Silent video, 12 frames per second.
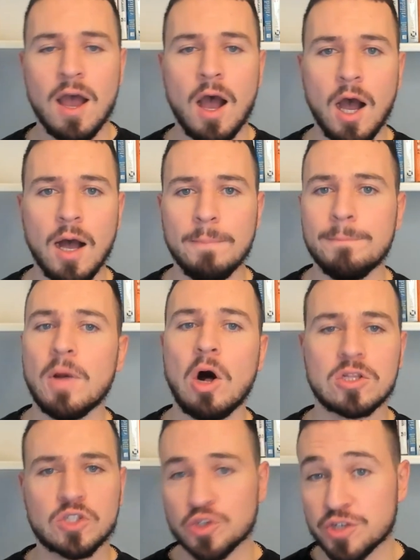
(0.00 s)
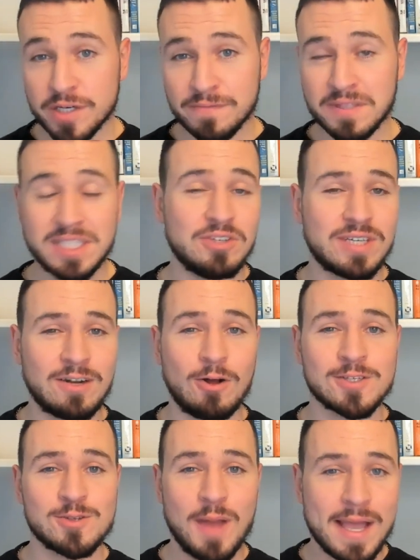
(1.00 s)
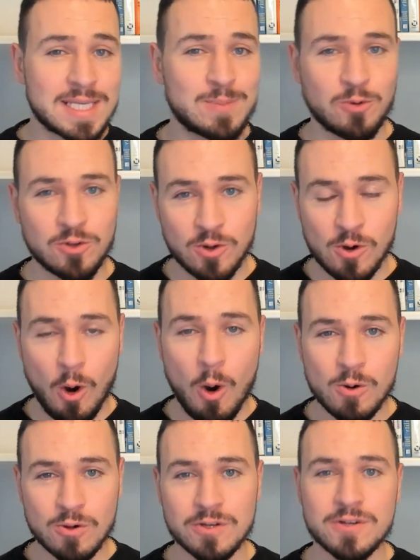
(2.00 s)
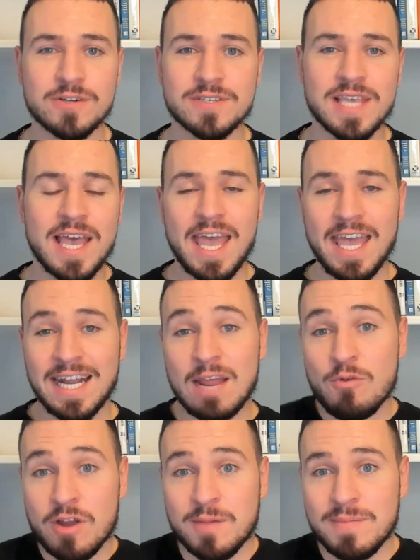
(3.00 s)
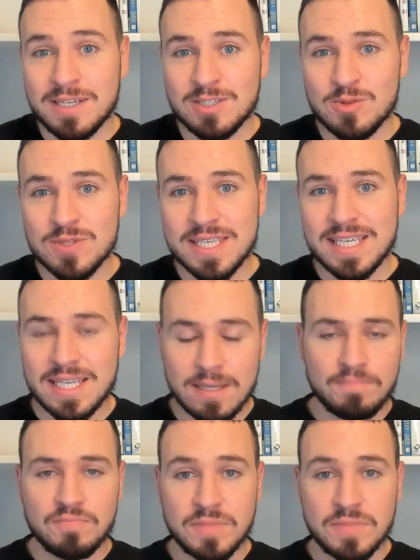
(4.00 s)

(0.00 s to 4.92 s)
Alternatively, you can also export your orders, and I recommend using